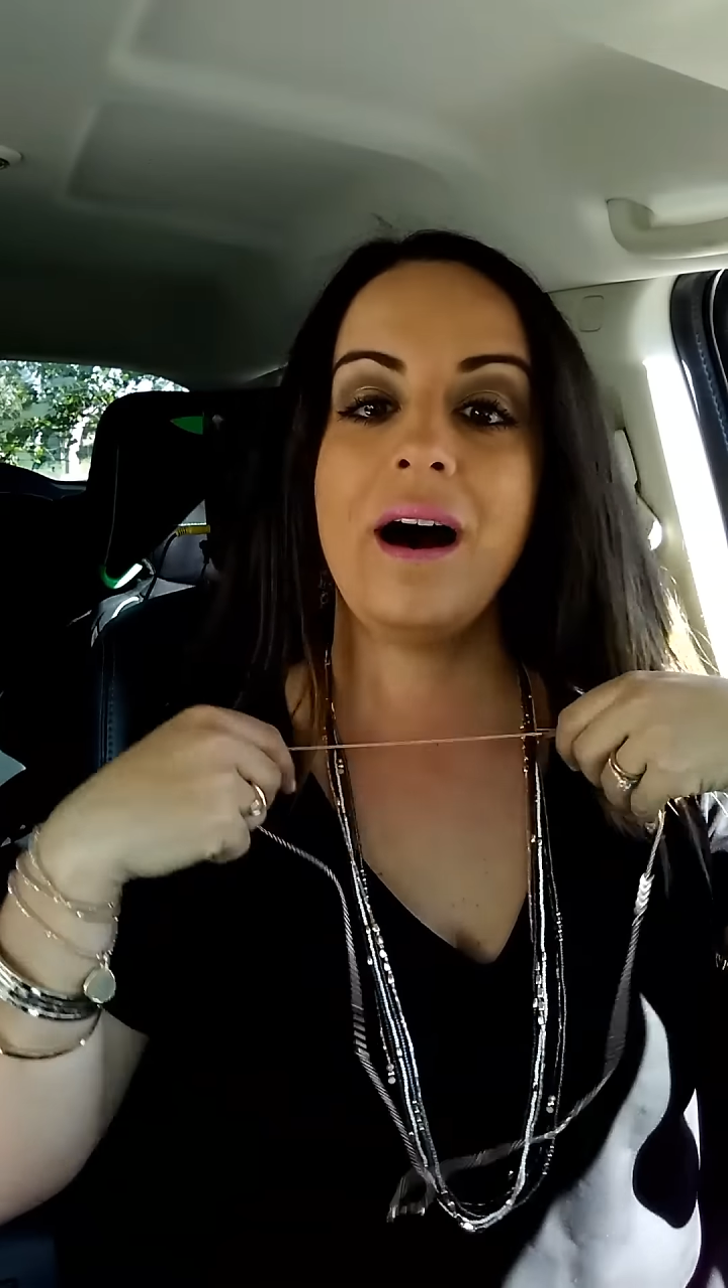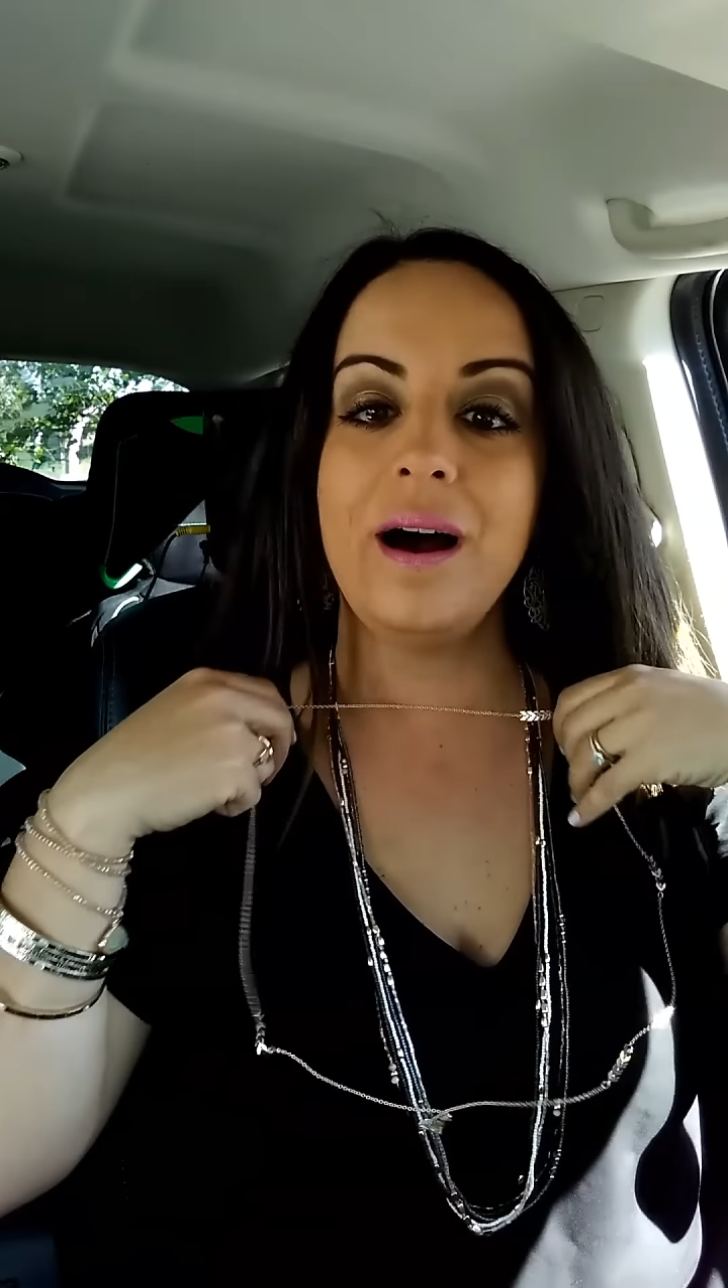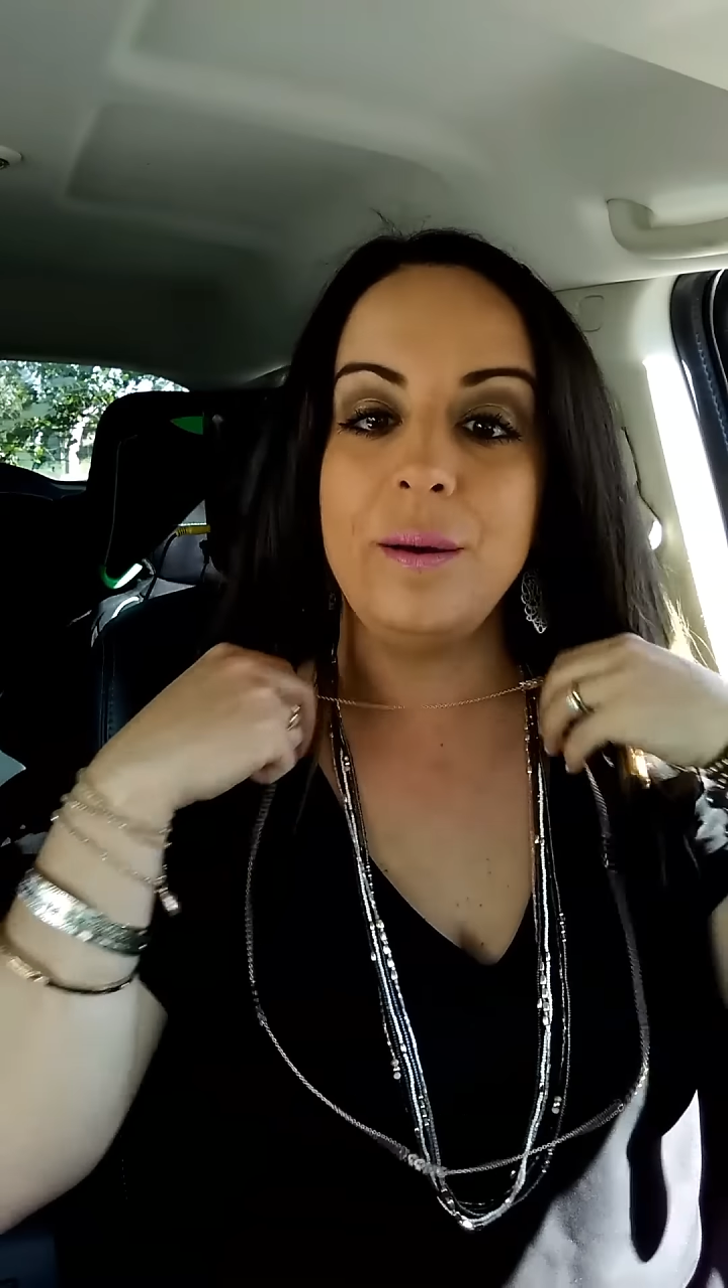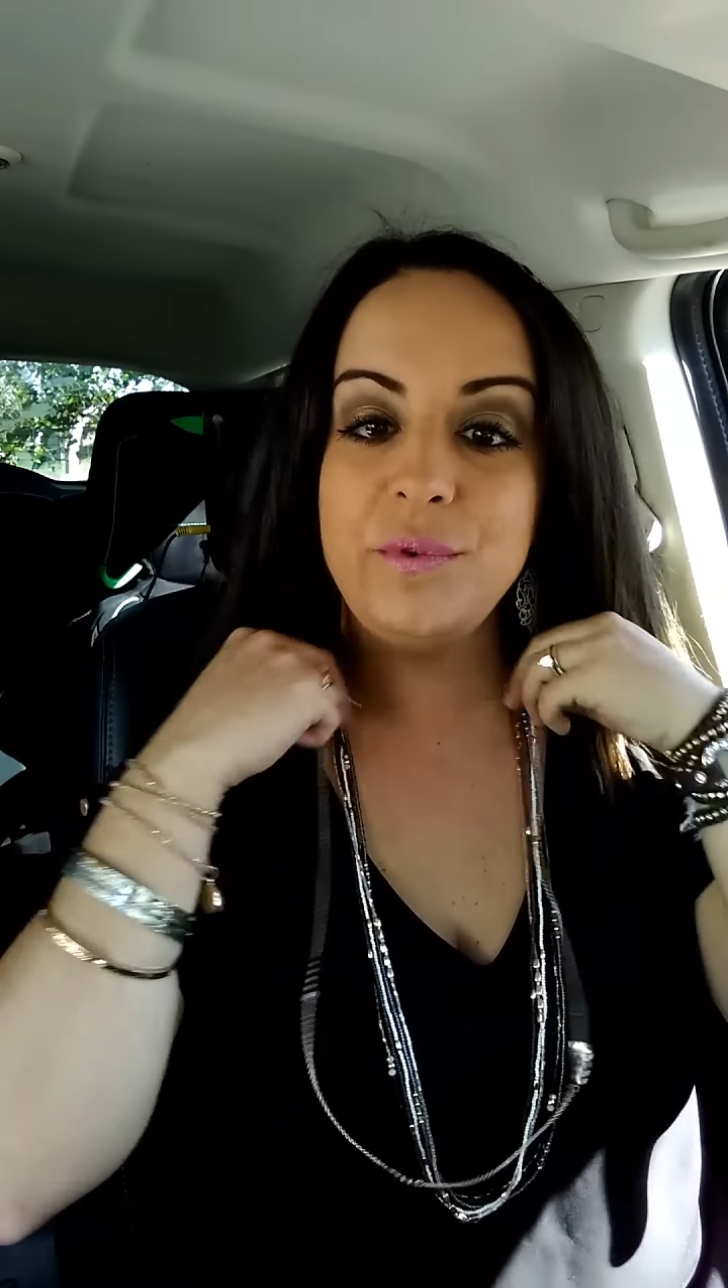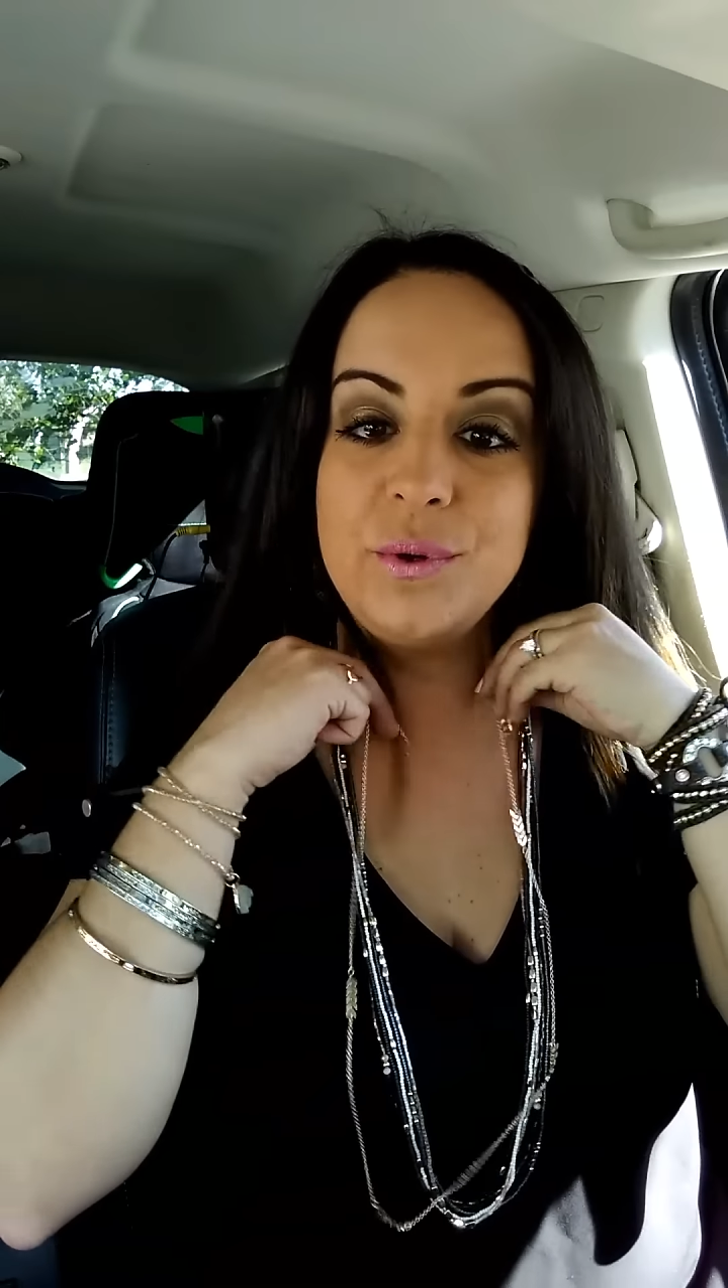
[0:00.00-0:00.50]

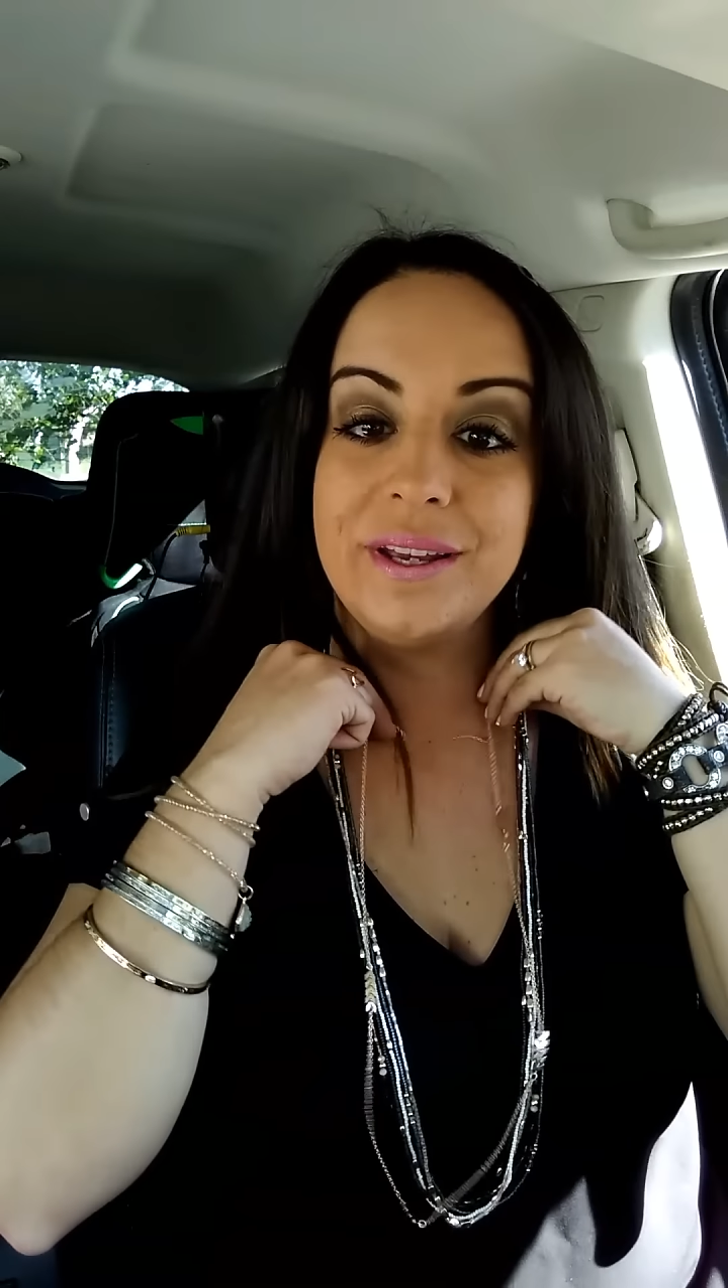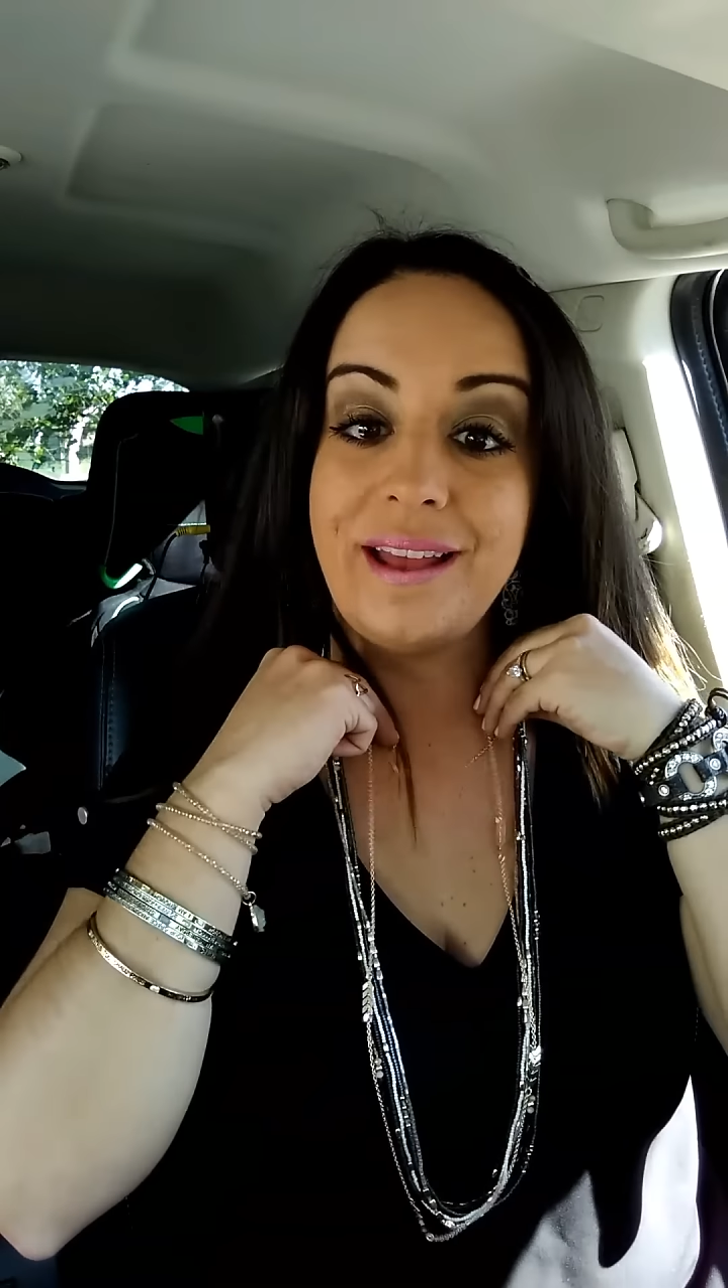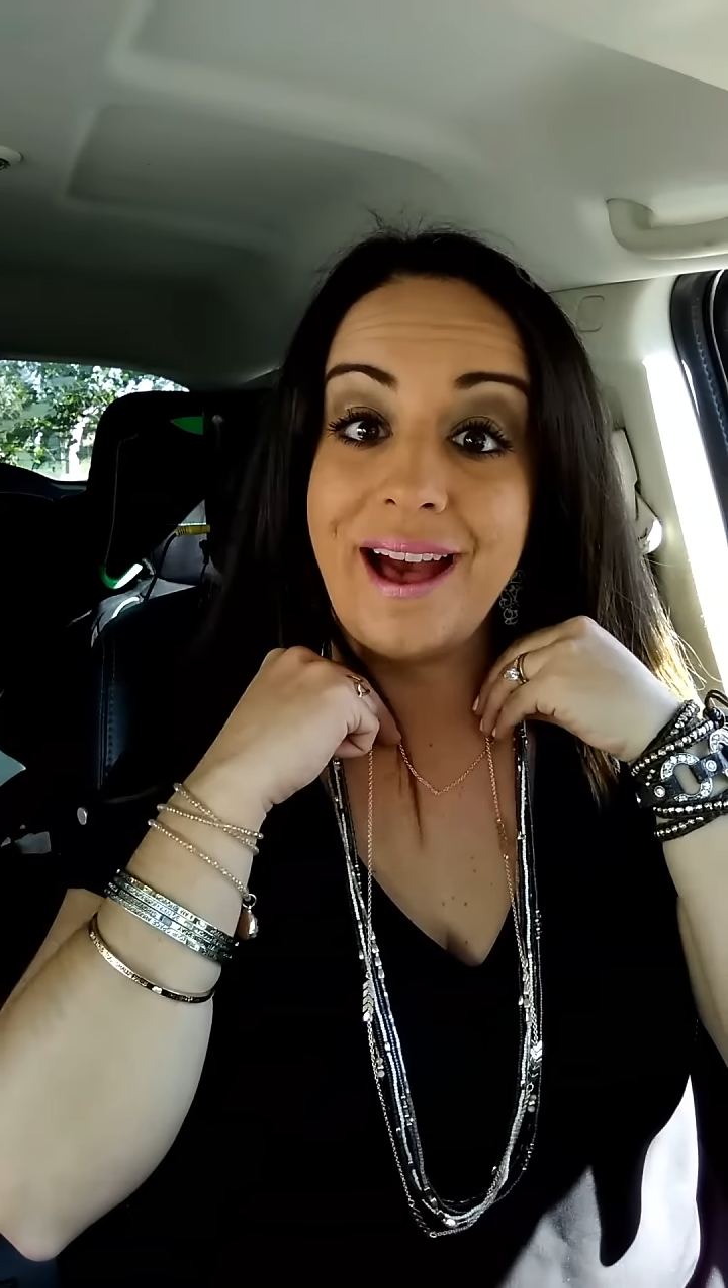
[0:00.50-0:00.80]
Um, you can